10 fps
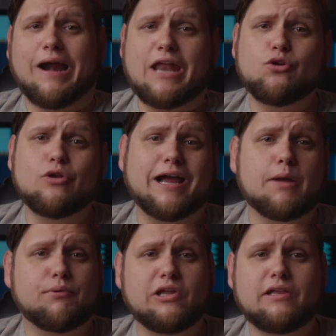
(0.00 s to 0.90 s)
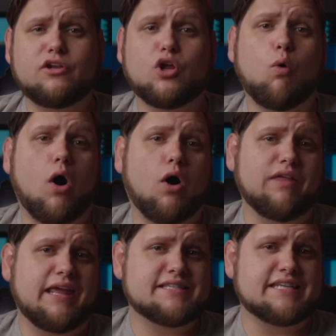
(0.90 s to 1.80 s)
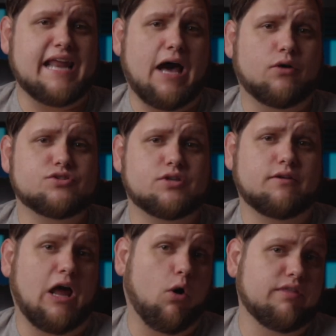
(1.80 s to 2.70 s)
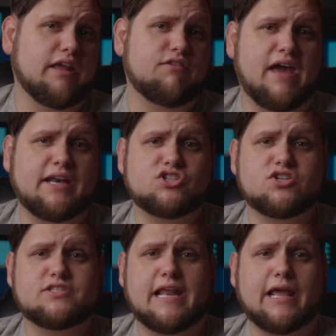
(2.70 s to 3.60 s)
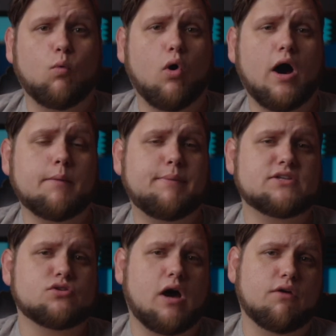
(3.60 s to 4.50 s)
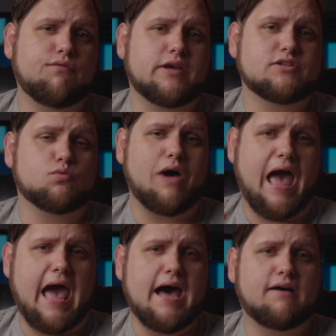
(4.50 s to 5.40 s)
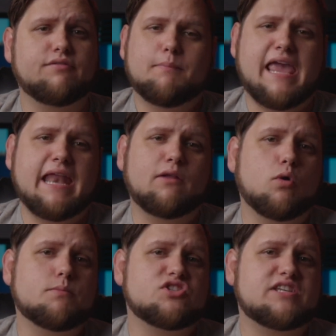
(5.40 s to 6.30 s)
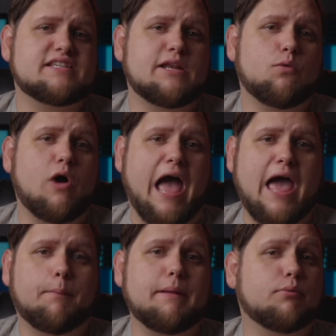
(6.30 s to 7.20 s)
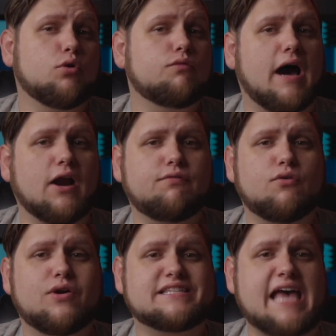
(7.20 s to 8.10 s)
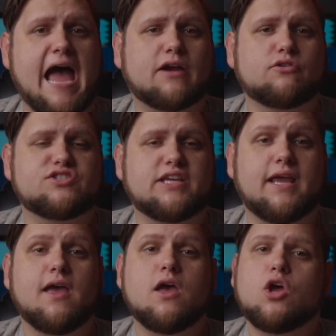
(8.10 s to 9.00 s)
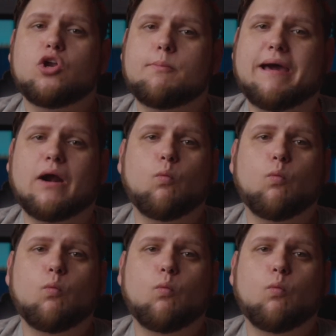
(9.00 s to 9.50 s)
and I do not completely know all the ins and outs and all the advantages that a quad pixel autofocus will have, but Canon Rumors says that it will help improve autofocus accuracy no matter